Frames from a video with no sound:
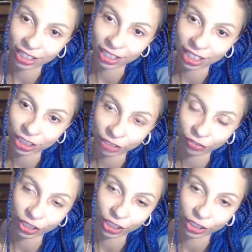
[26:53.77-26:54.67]

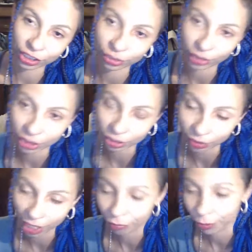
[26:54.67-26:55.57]
extroverted intuitors will
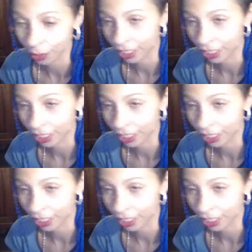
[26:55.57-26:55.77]
have polar